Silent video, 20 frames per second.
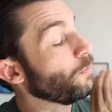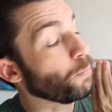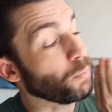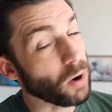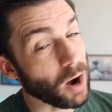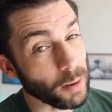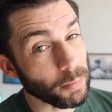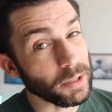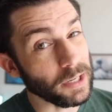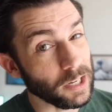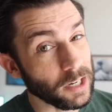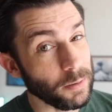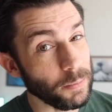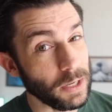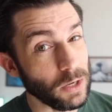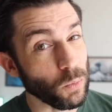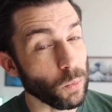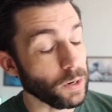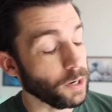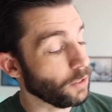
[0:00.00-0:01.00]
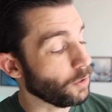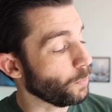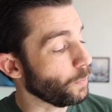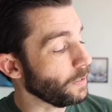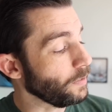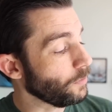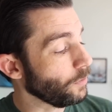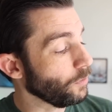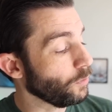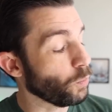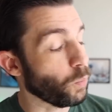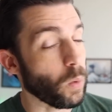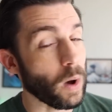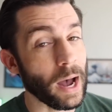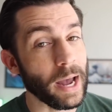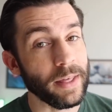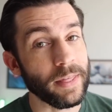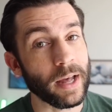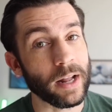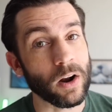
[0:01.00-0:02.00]
probably going to be one of the reasons
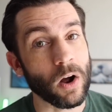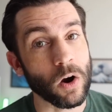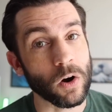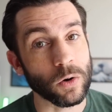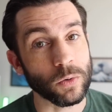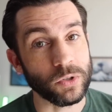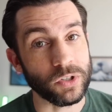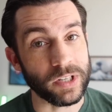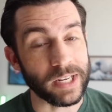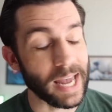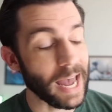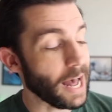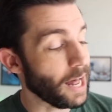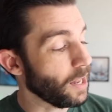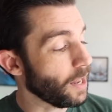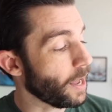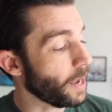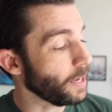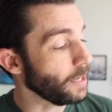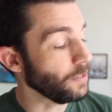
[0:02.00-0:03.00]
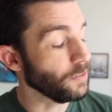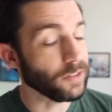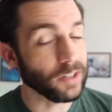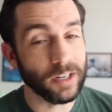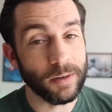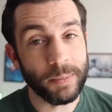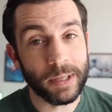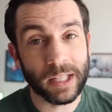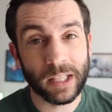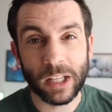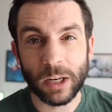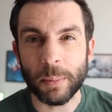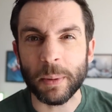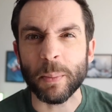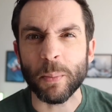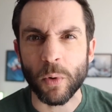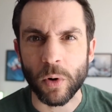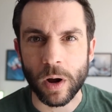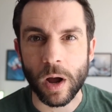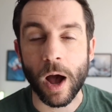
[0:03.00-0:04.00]
why that ROG Ally is going to be a little bit
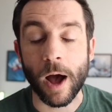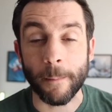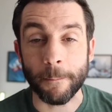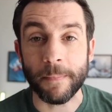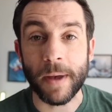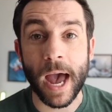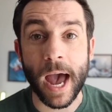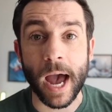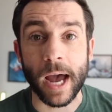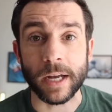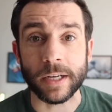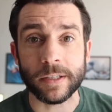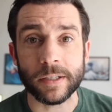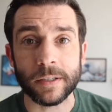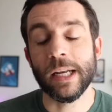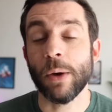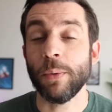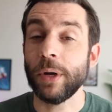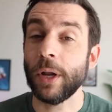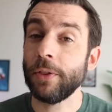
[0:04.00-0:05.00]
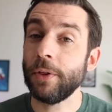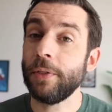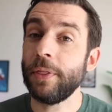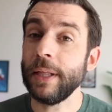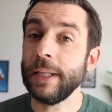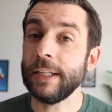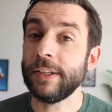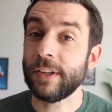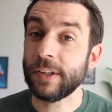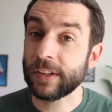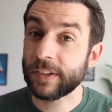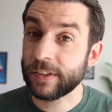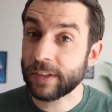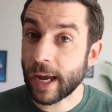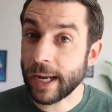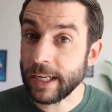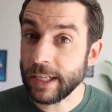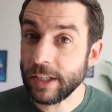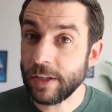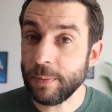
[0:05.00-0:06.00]
more compact. Now, another thing that's
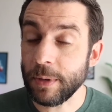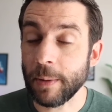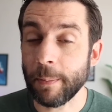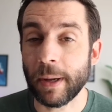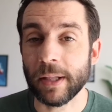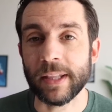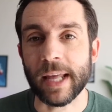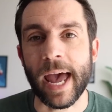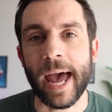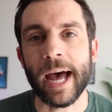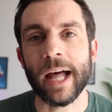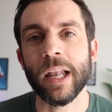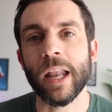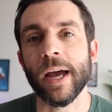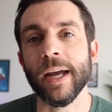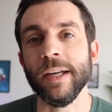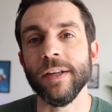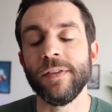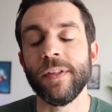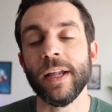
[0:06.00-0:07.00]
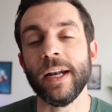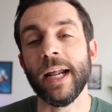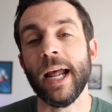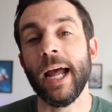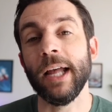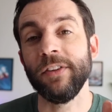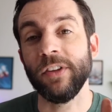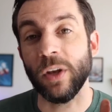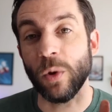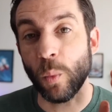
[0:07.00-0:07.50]
exciting to me about the Ally is that it has a